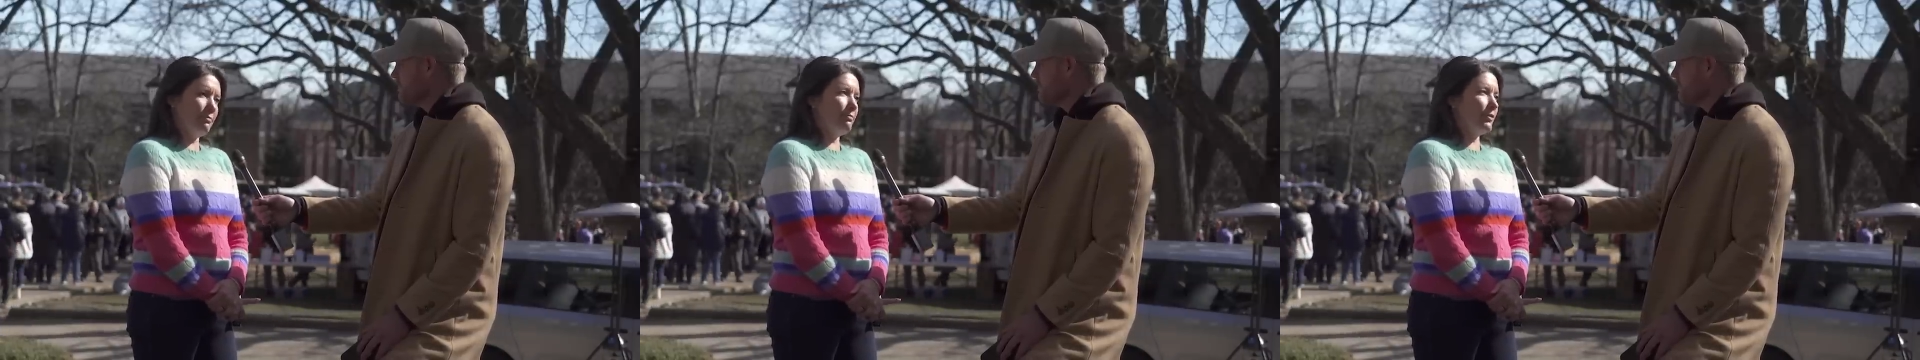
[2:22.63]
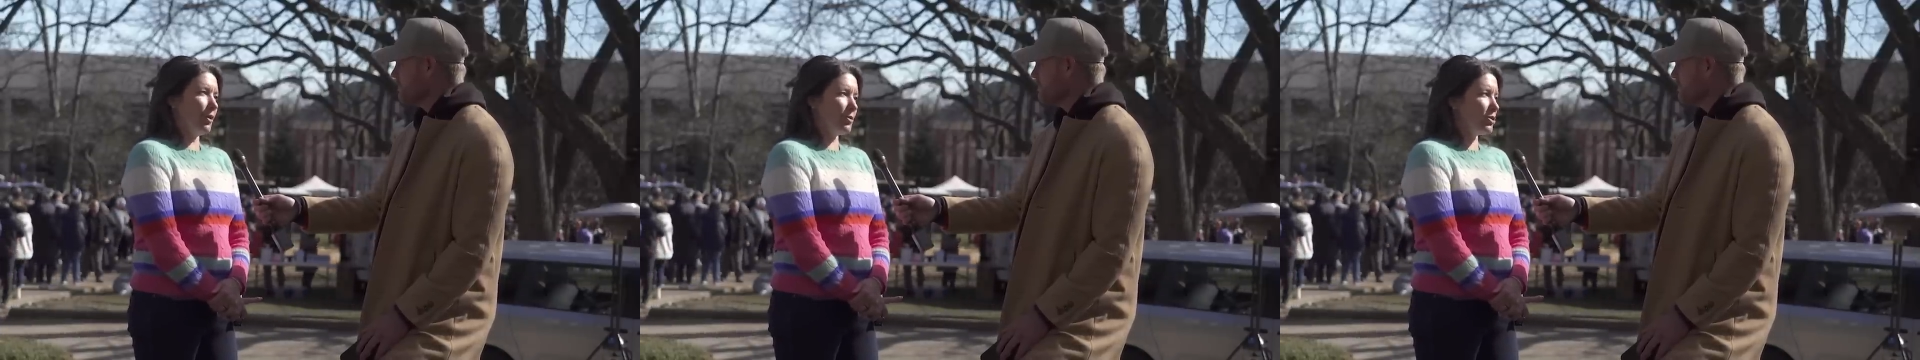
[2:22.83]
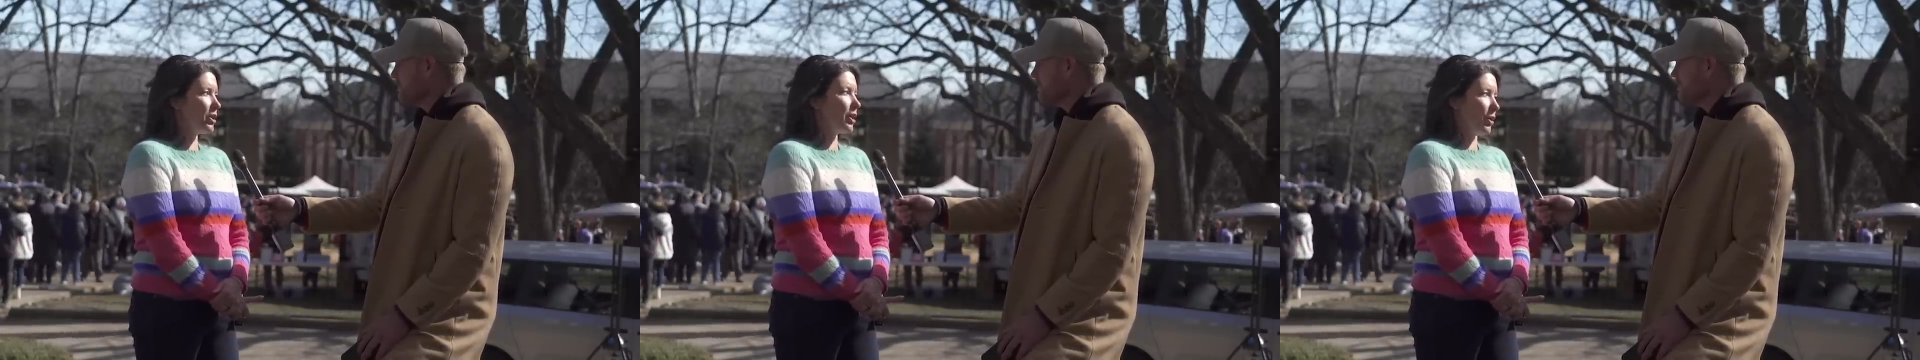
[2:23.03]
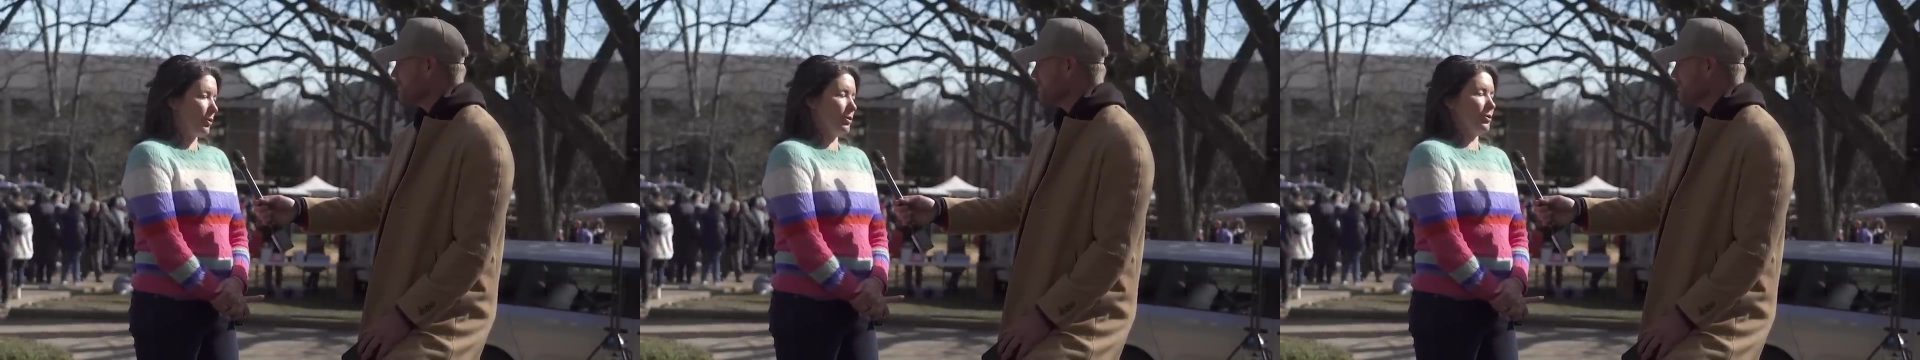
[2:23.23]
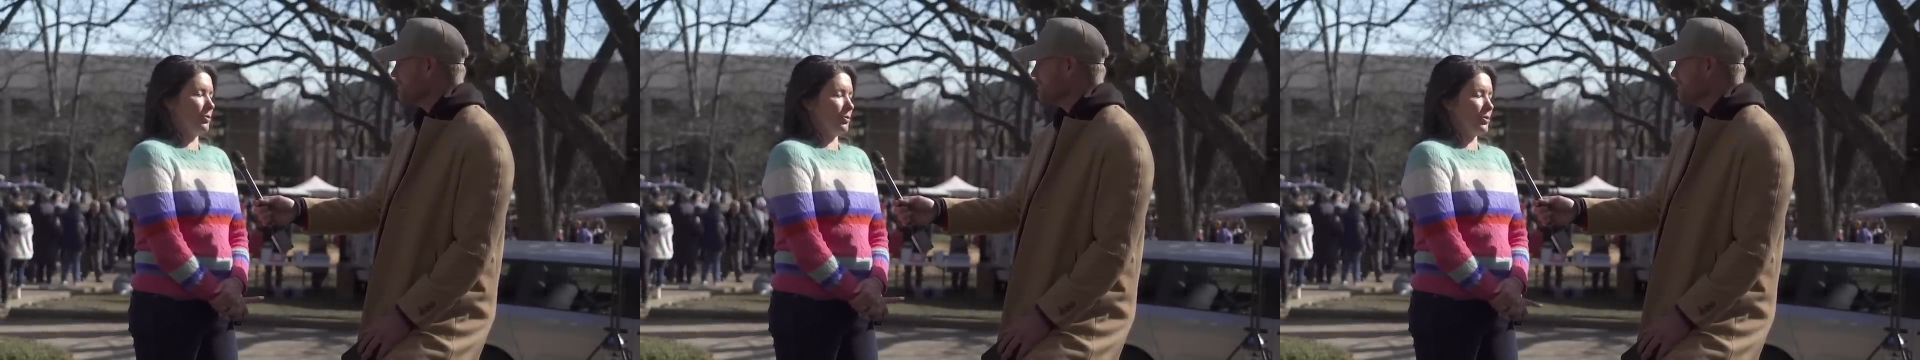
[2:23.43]
go check out
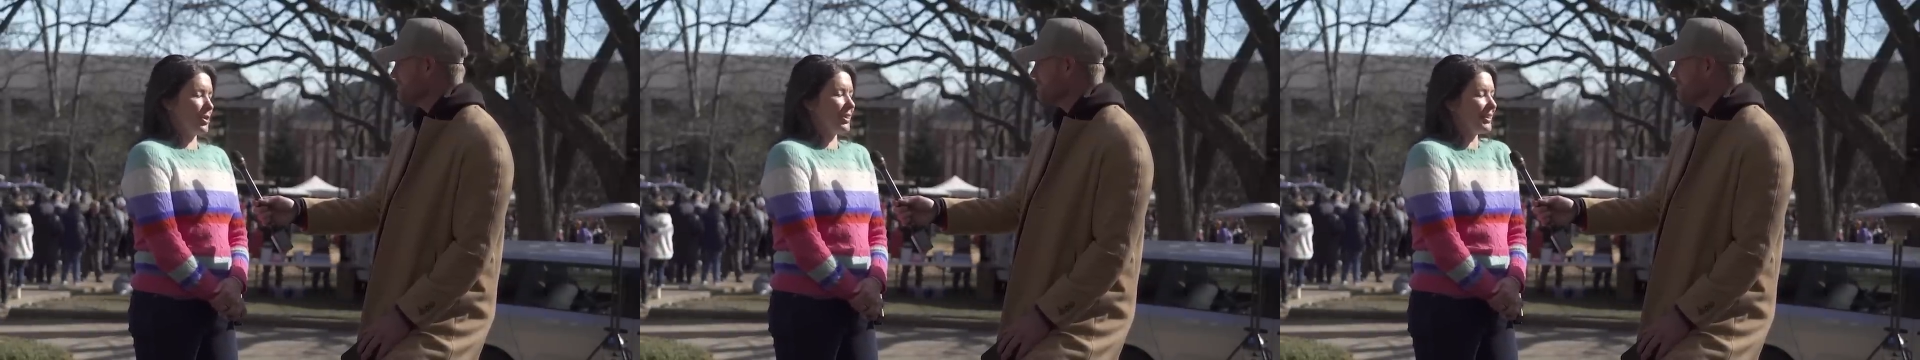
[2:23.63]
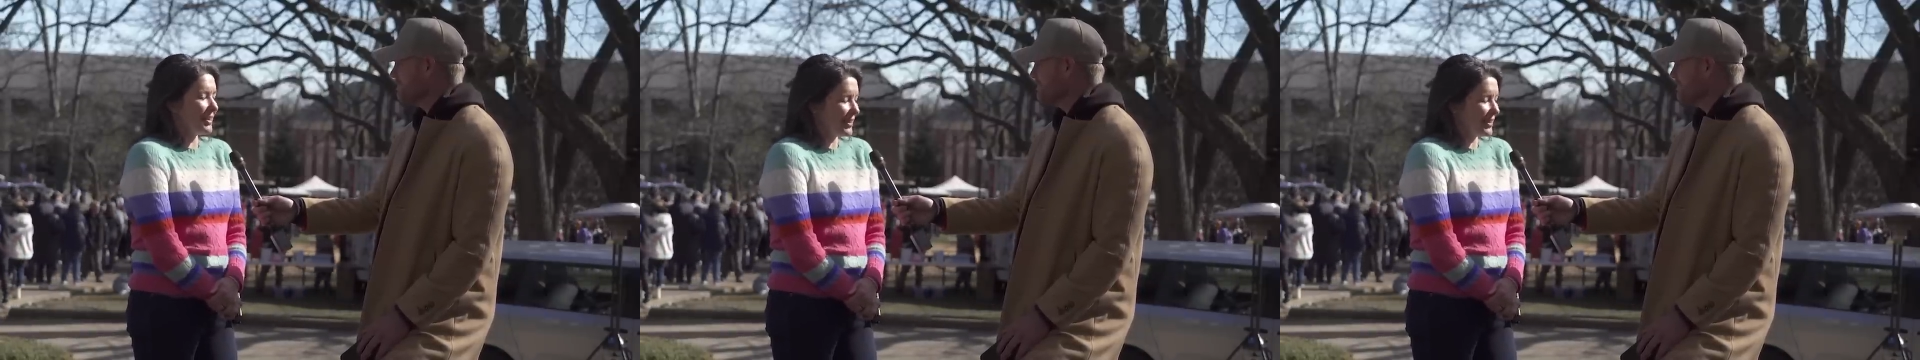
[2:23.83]
Hughes.